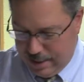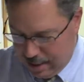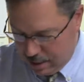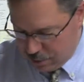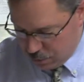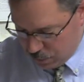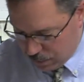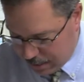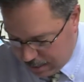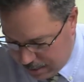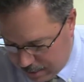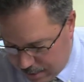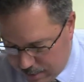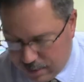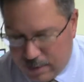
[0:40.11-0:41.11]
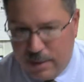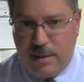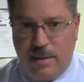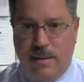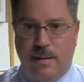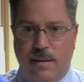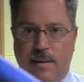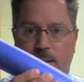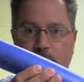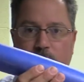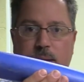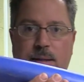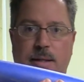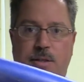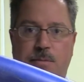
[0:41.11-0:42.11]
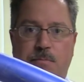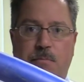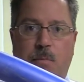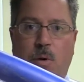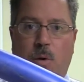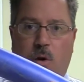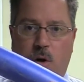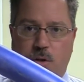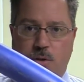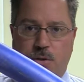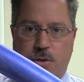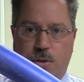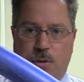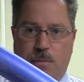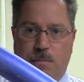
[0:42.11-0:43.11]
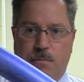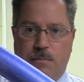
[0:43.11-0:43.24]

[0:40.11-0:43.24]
as you can this large tube.